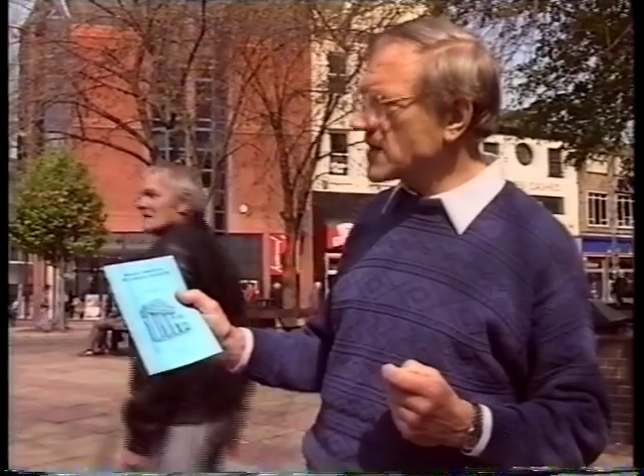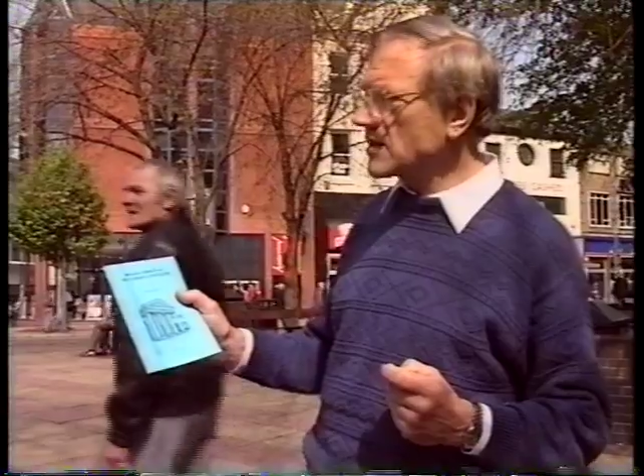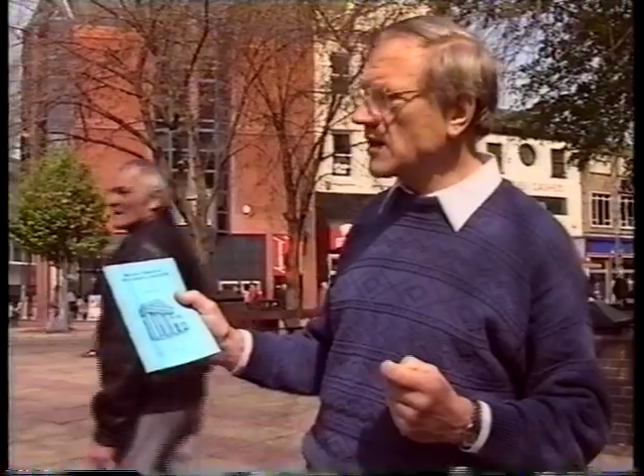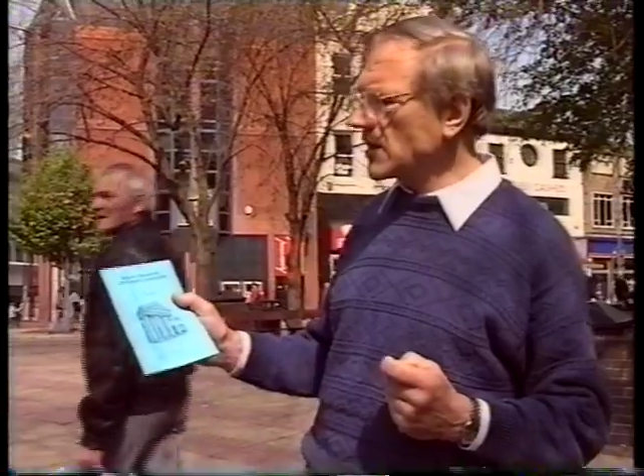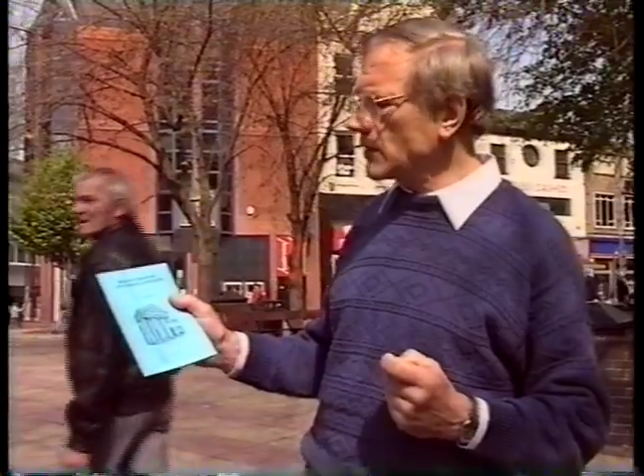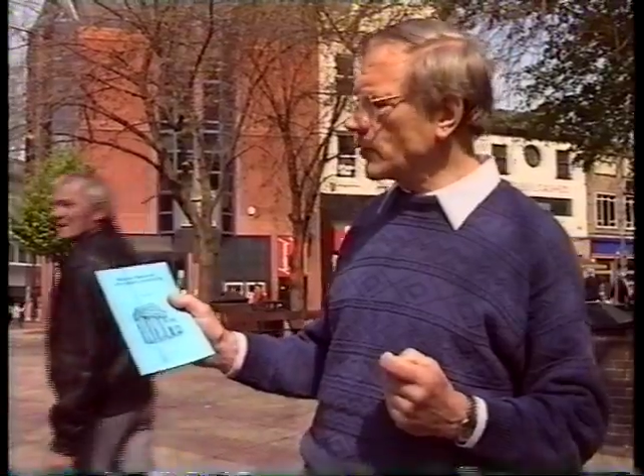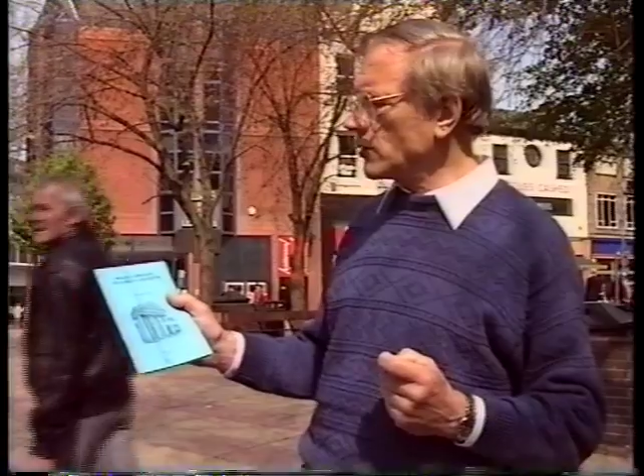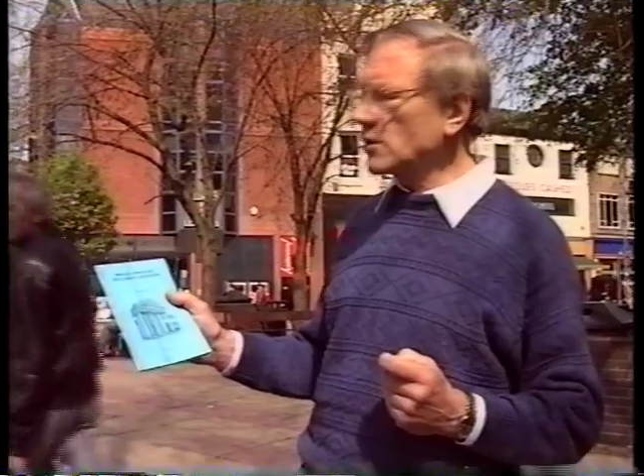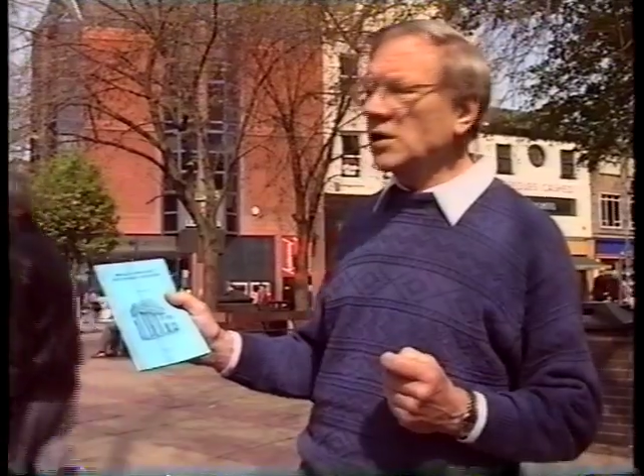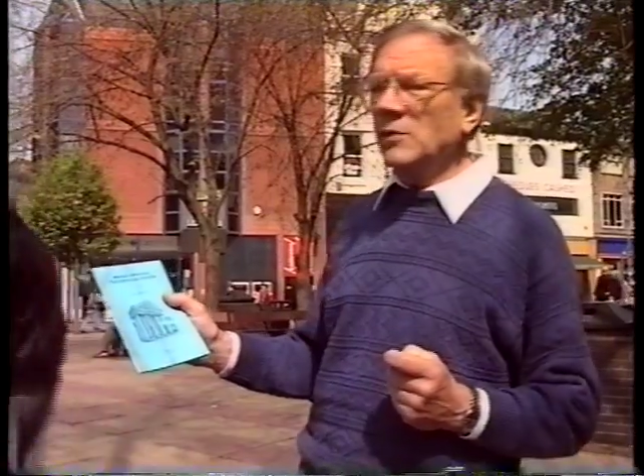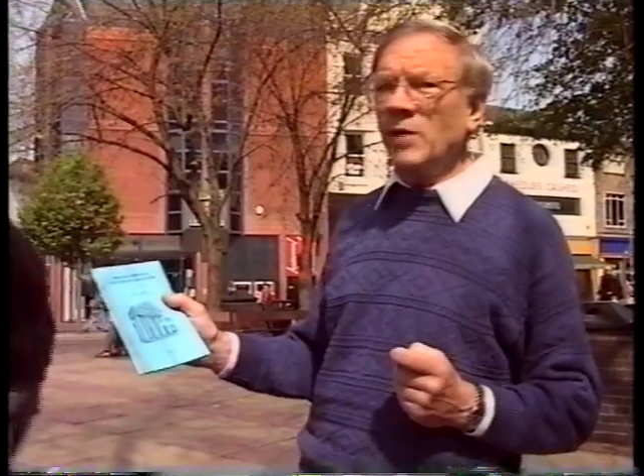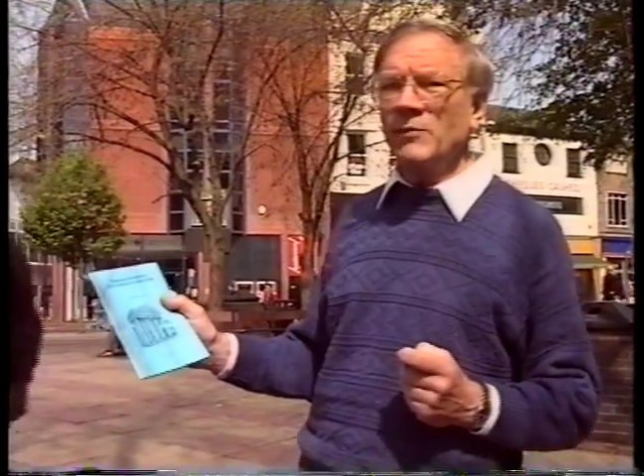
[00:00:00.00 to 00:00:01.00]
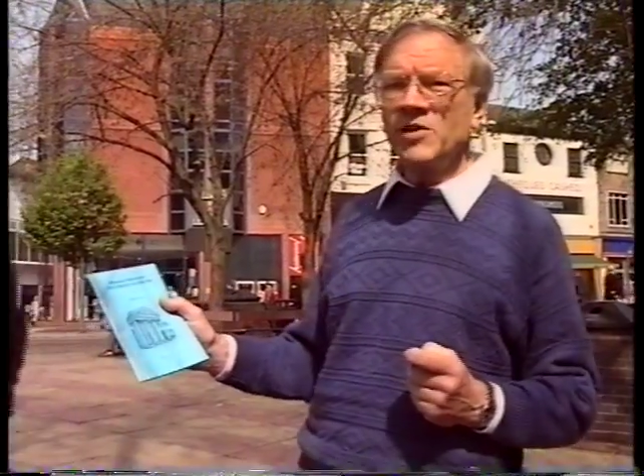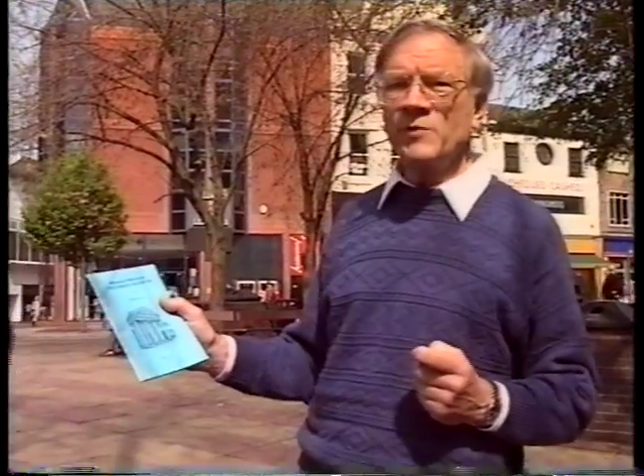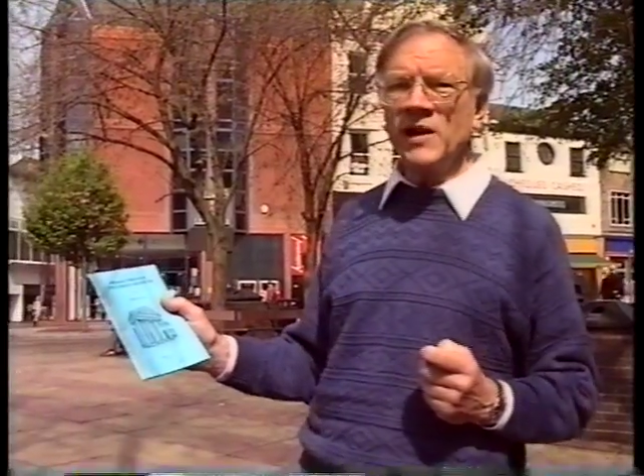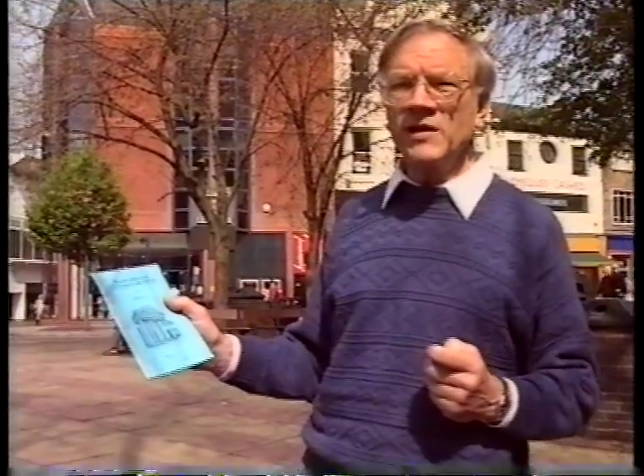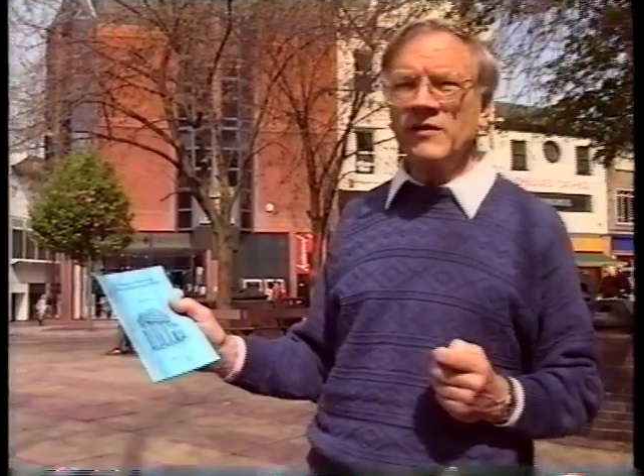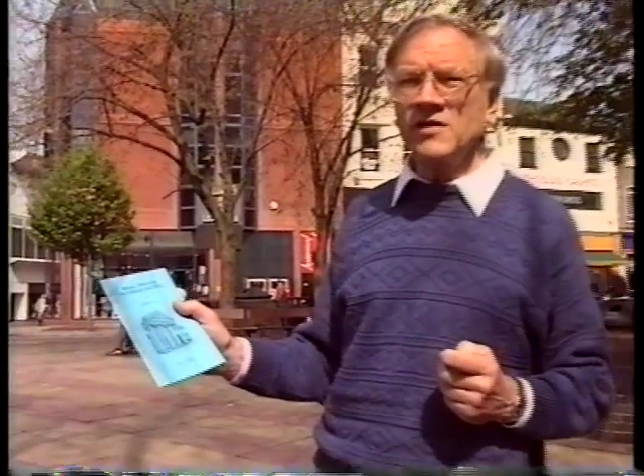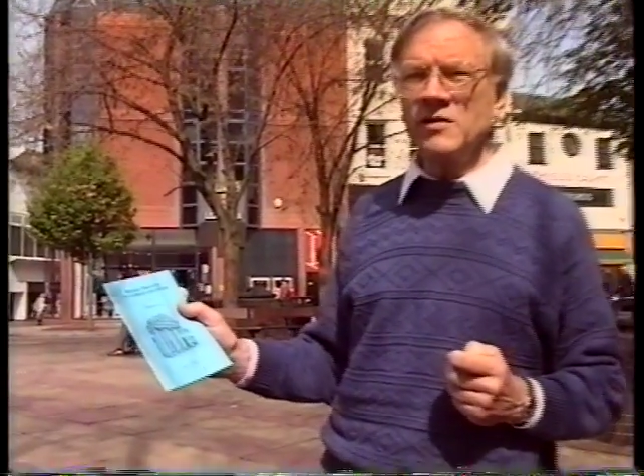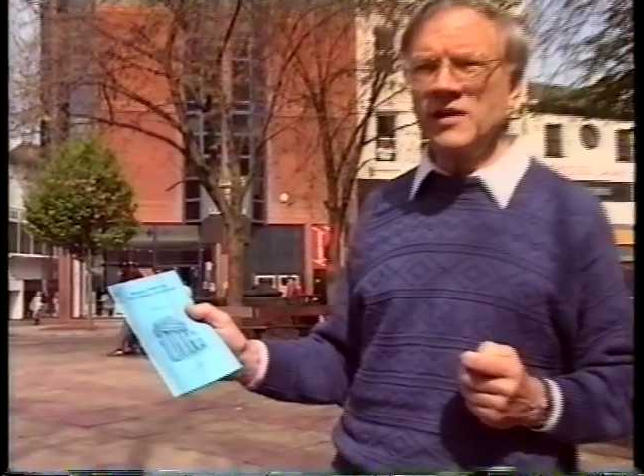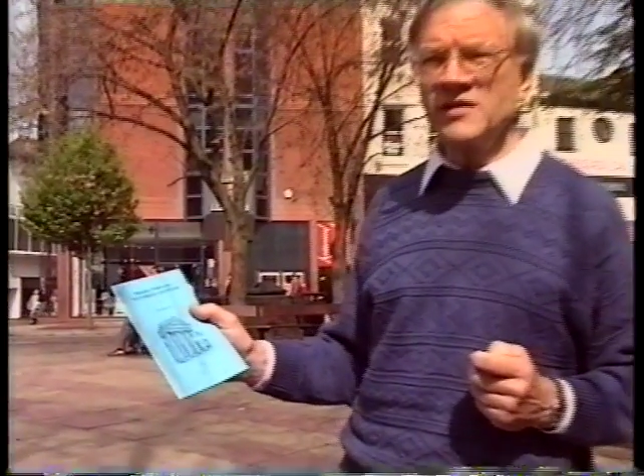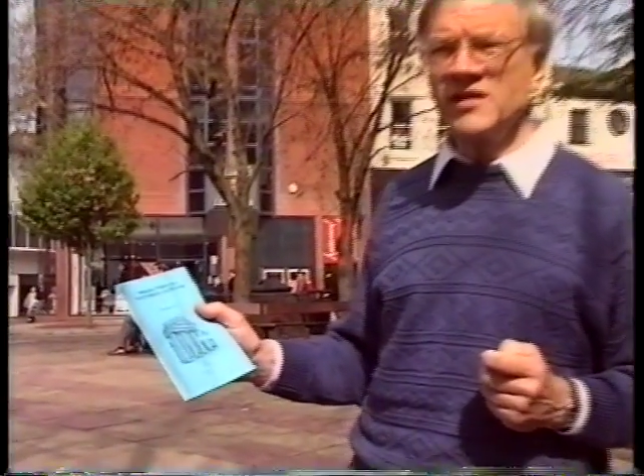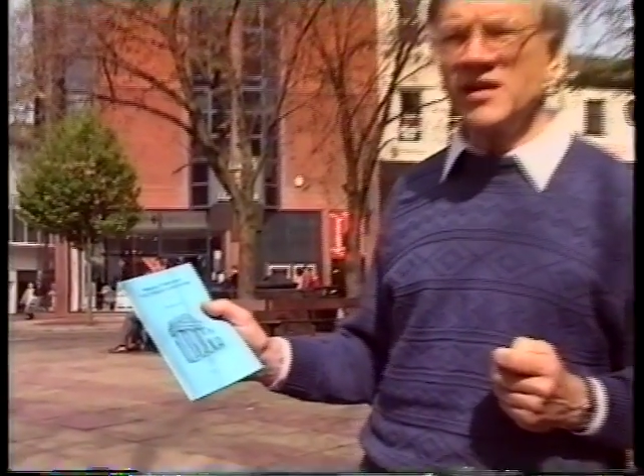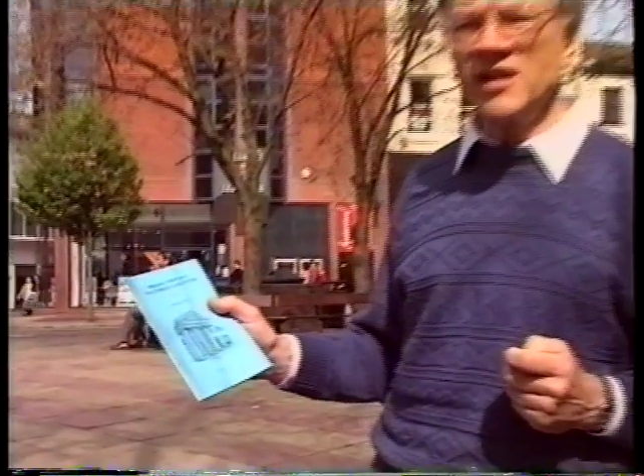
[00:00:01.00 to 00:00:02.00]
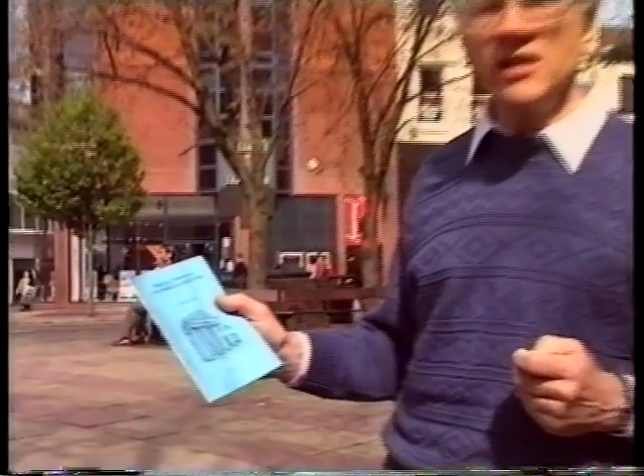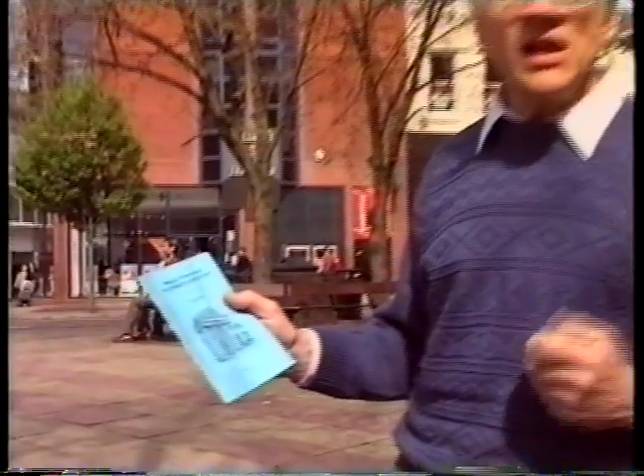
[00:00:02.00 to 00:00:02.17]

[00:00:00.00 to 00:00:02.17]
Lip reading: It's a little book published by the Victorian Society.